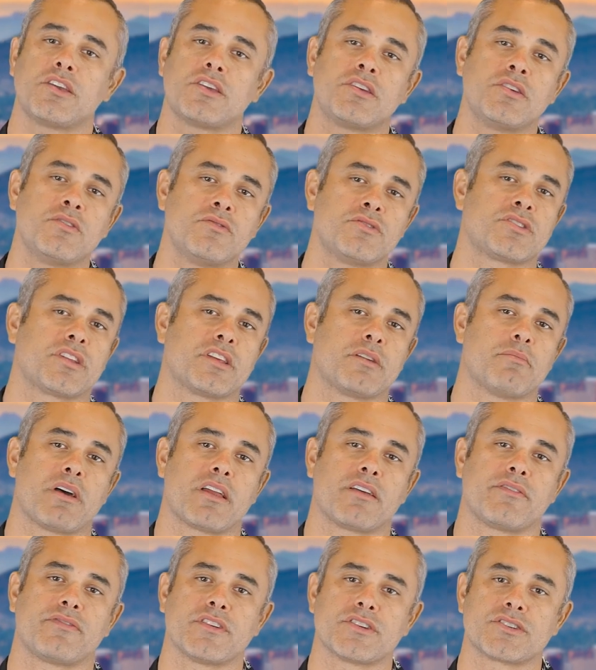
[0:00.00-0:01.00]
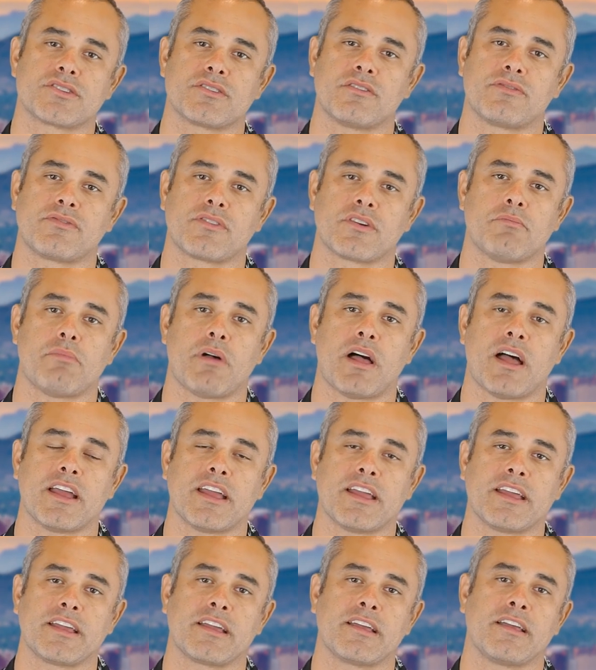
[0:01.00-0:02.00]
hugely beneficial for
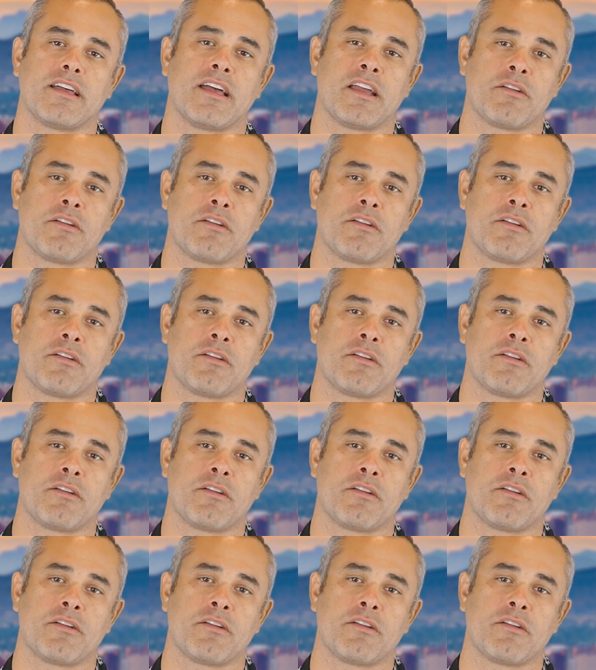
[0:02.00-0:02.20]
buying